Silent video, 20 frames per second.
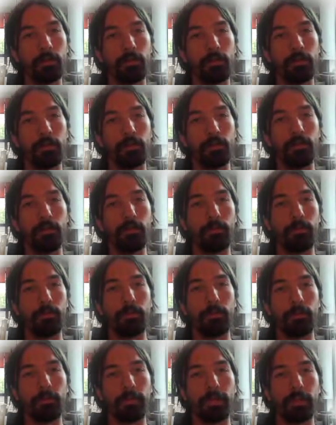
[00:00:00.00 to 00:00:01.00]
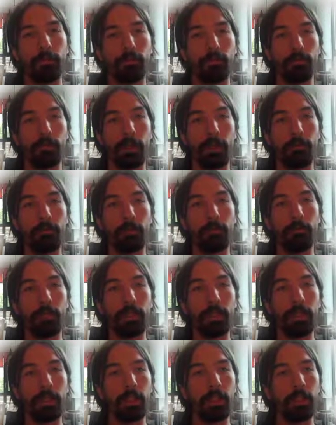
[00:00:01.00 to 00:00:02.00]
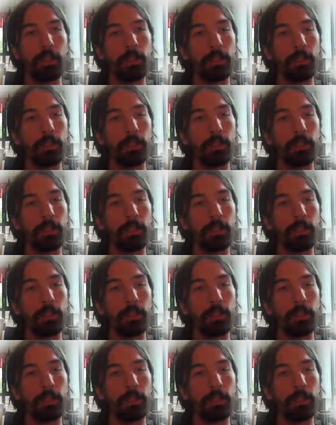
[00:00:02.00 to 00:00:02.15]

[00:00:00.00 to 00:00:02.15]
to uh, 0 everywhere.